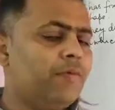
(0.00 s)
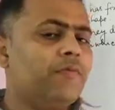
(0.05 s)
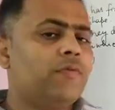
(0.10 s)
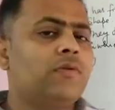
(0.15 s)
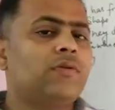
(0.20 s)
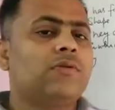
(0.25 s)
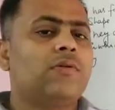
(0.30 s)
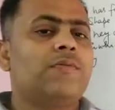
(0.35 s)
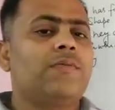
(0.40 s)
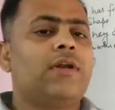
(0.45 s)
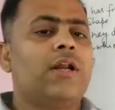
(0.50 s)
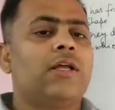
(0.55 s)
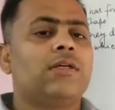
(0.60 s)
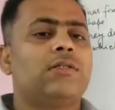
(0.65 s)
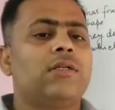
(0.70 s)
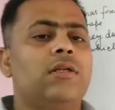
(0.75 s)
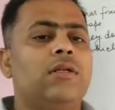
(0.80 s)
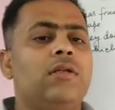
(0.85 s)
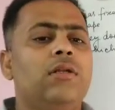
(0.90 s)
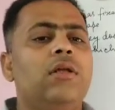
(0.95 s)
force of
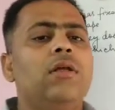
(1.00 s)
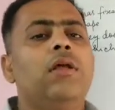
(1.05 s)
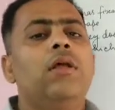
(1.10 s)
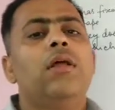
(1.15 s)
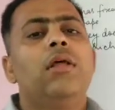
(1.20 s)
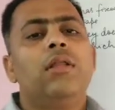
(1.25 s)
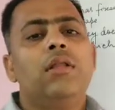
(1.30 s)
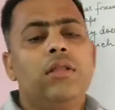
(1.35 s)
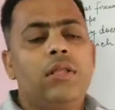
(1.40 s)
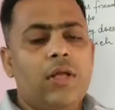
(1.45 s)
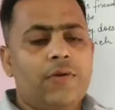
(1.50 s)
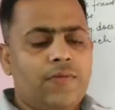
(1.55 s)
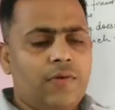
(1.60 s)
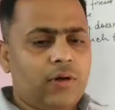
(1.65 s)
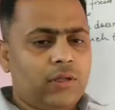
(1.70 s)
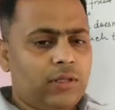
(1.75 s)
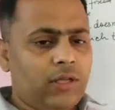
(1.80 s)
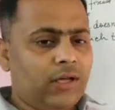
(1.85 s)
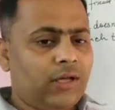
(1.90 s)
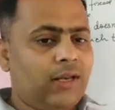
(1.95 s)
attraction. Therefore,
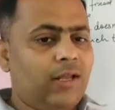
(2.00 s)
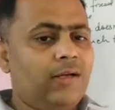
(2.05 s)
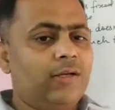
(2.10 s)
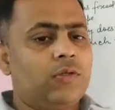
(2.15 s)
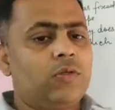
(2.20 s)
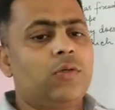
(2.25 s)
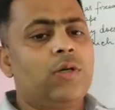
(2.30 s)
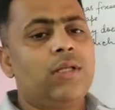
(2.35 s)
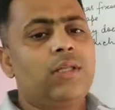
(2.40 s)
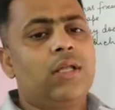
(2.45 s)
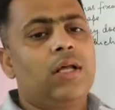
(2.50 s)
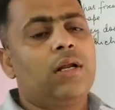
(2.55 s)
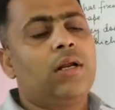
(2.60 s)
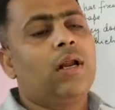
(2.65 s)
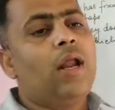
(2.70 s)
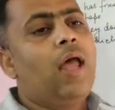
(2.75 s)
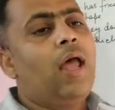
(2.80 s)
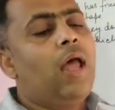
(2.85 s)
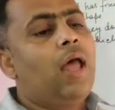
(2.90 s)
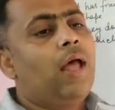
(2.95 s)
they cling together
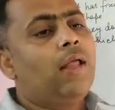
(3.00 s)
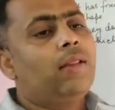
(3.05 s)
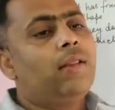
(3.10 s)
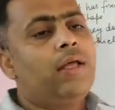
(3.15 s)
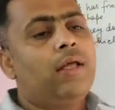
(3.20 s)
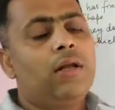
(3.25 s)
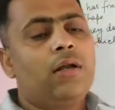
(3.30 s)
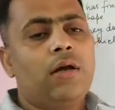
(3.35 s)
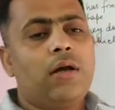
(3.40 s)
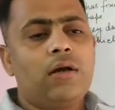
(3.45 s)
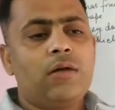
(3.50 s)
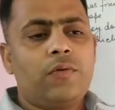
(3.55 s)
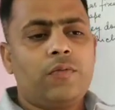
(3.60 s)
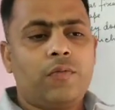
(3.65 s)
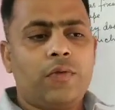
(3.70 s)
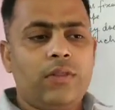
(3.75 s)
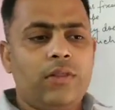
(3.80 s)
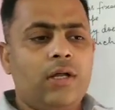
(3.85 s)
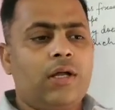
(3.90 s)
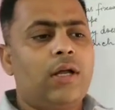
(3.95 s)
and they not
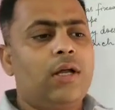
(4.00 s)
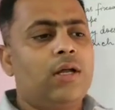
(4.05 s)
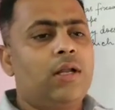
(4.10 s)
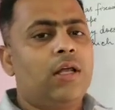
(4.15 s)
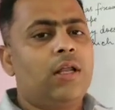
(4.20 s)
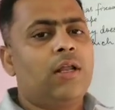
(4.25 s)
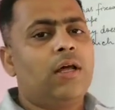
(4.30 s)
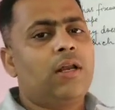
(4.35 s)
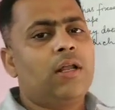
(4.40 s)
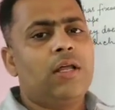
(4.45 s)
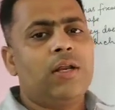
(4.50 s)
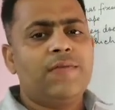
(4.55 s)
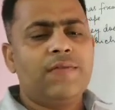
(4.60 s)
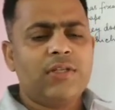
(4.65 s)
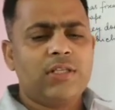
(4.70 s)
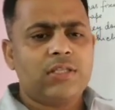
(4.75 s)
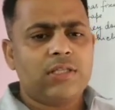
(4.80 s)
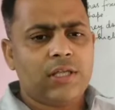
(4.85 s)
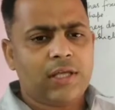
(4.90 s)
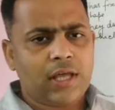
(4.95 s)
fill the container in
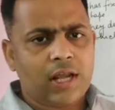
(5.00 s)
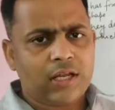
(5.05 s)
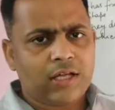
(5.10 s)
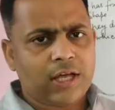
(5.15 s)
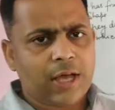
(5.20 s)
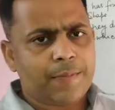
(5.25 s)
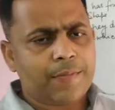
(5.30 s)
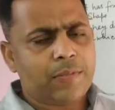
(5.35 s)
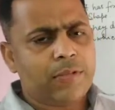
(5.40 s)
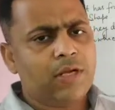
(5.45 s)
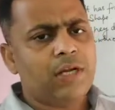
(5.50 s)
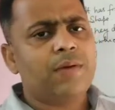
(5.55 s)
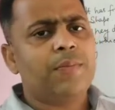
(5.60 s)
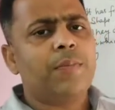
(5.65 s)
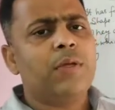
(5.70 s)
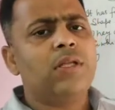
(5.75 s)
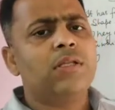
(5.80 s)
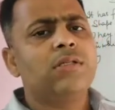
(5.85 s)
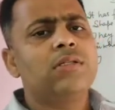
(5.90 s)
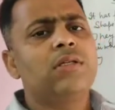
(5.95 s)
which they are kept. It
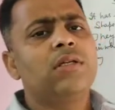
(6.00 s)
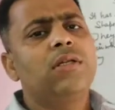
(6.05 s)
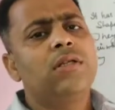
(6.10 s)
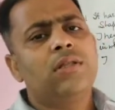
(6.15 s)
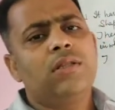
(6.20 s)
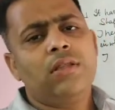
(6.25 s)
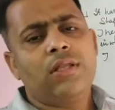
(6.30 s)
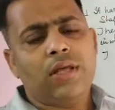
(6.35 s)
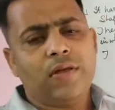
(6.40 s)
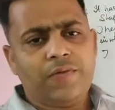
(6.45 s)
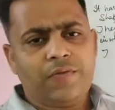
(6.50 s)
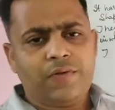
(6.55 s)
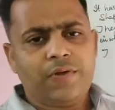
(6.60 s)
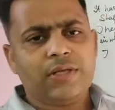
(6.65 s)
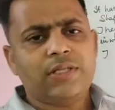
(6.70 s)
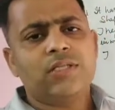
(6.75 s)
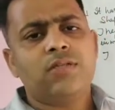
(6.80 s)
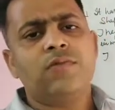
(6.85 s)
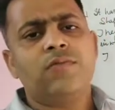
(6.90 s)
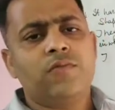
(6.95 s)
means they have
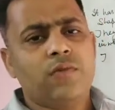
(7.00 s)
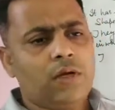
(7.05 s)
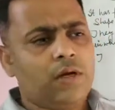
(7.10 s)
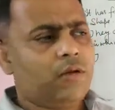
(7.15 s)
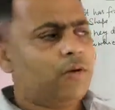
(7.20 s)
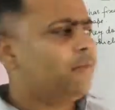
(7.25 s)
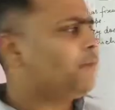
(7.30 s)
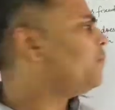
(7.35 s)
fixed volume.